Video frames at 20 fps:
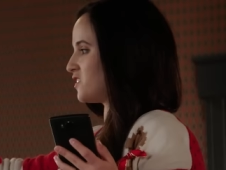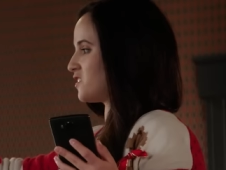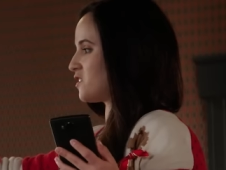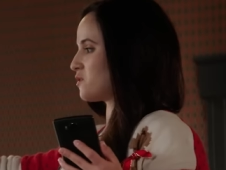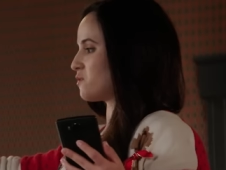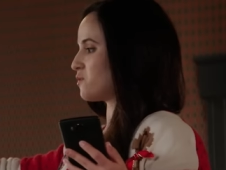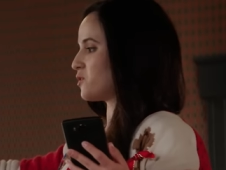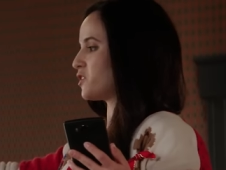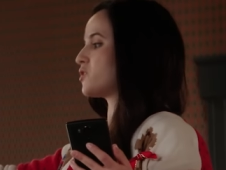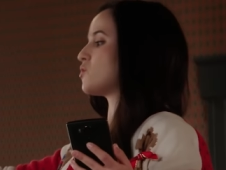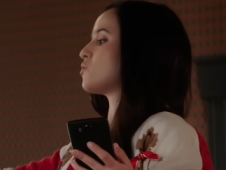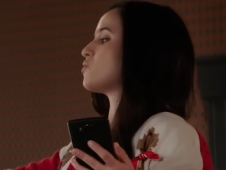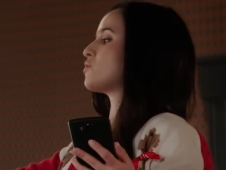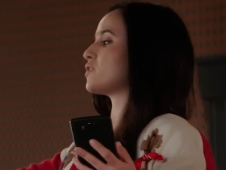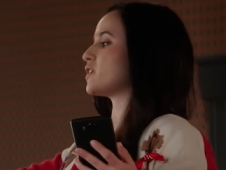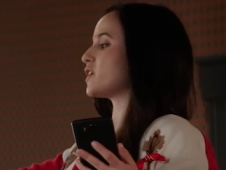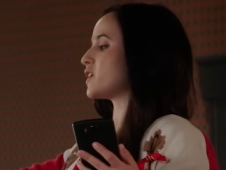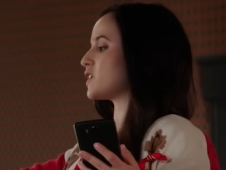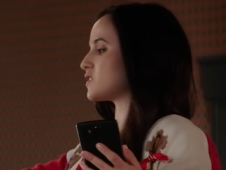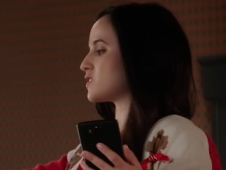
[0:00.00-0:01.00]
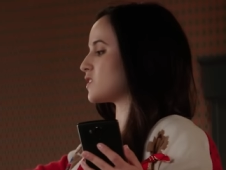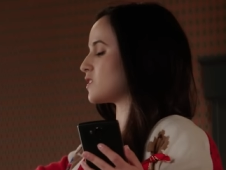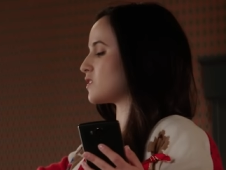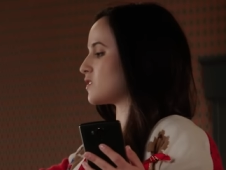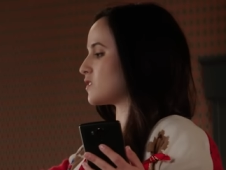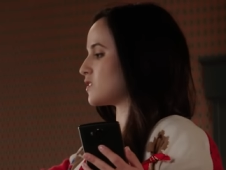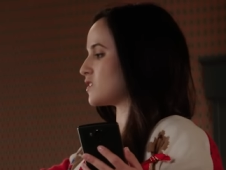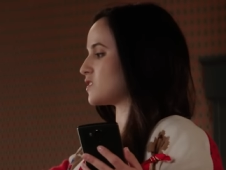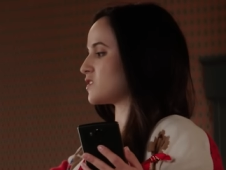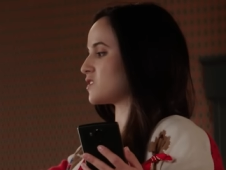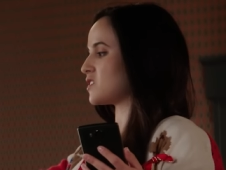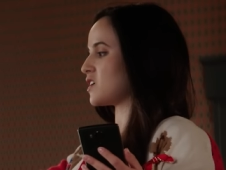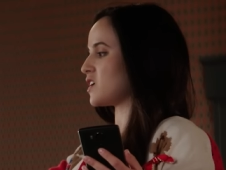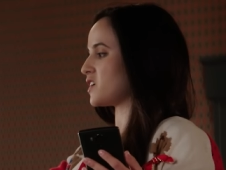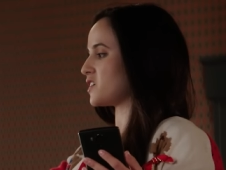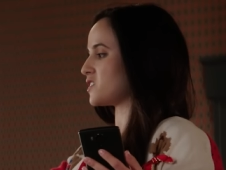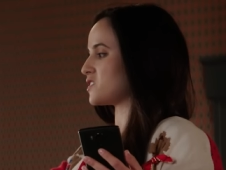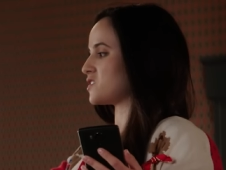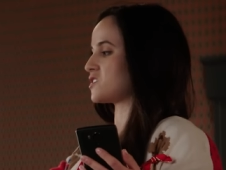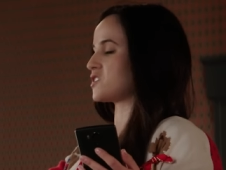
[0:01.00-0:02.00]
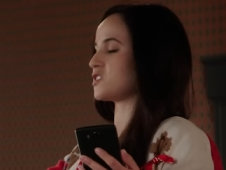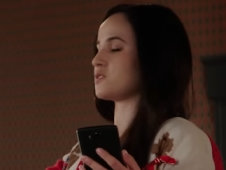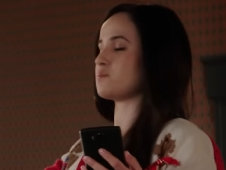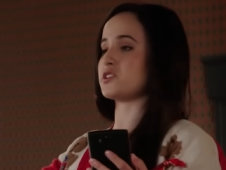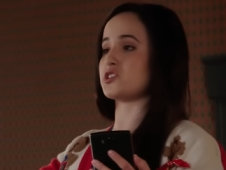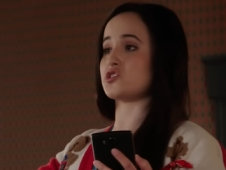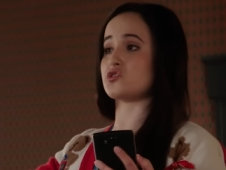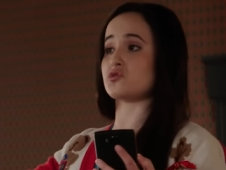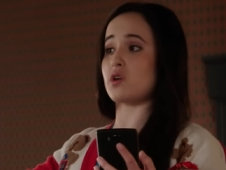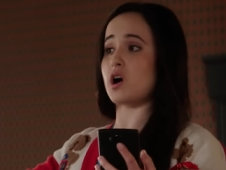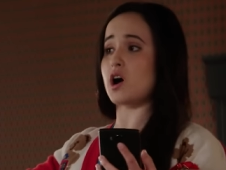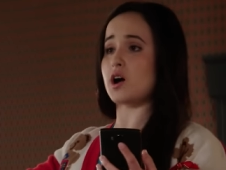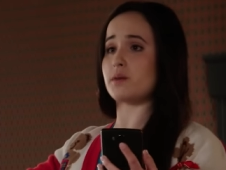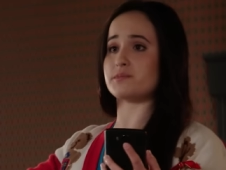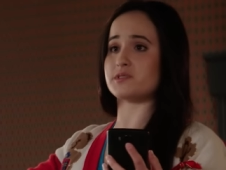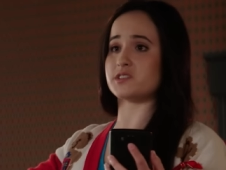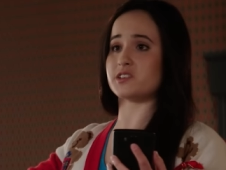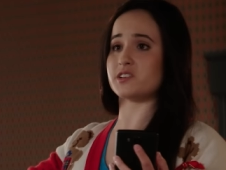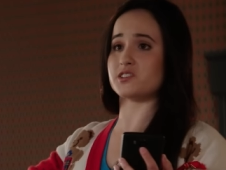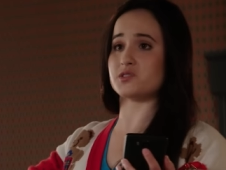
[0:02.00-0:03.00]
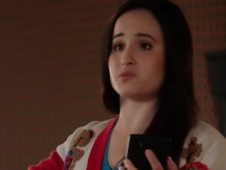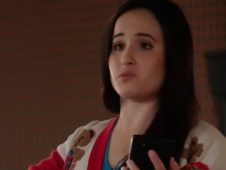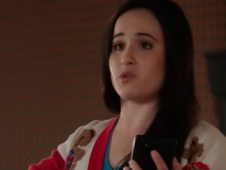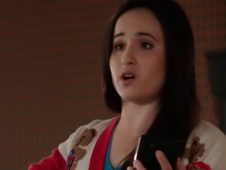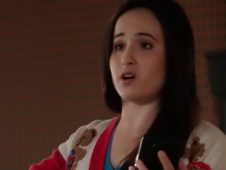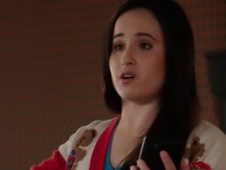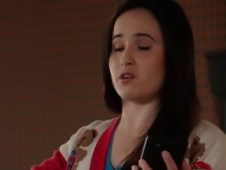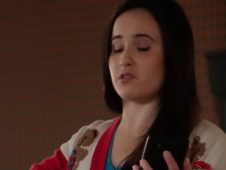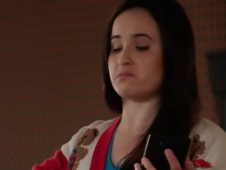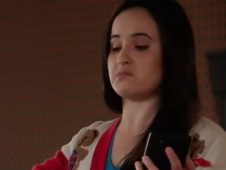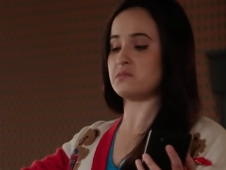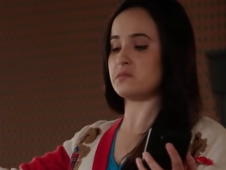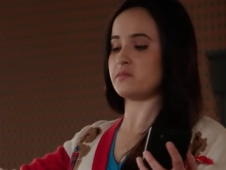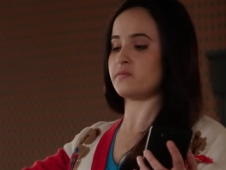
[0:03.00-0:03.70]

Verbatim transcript: the other really cool thing is that these guys can be dropped as well.